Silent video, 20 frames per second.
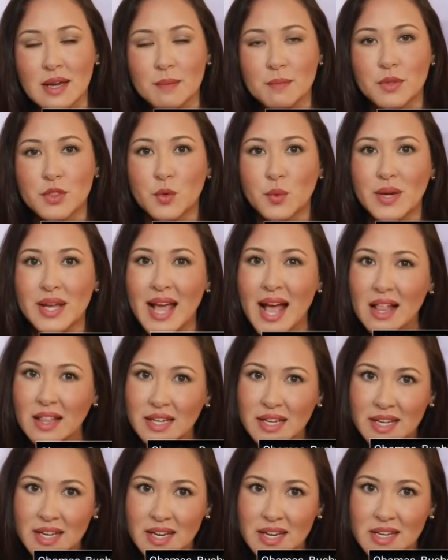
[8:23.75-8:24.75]
but the
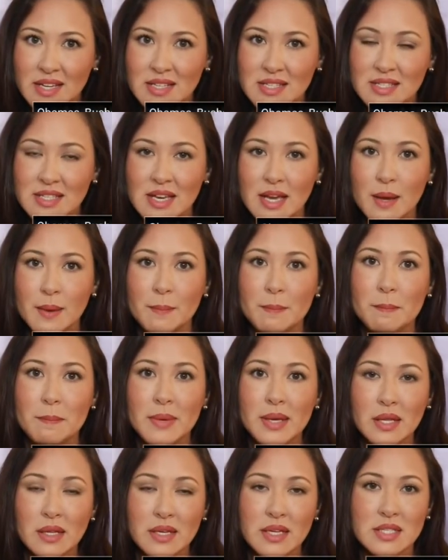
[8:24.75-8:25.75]
reality is
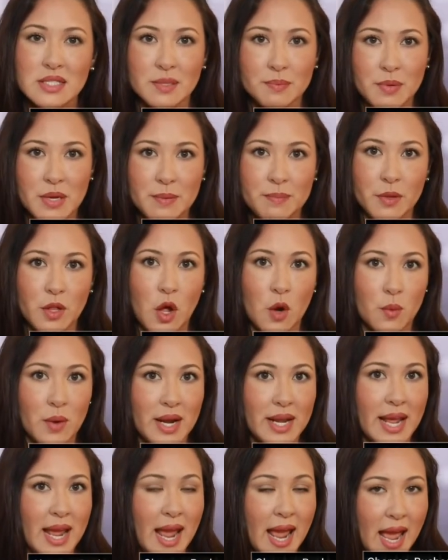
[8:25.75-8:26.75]
millions of people
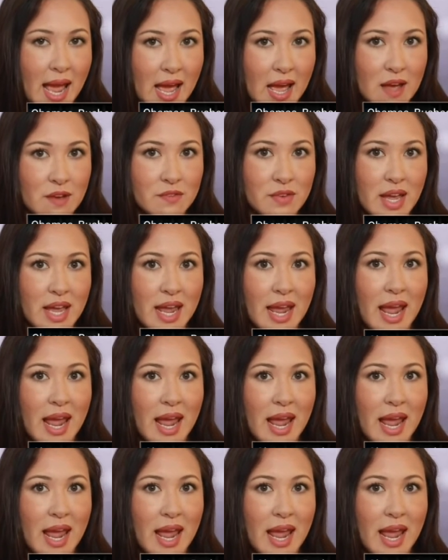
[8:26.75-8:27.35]
already have,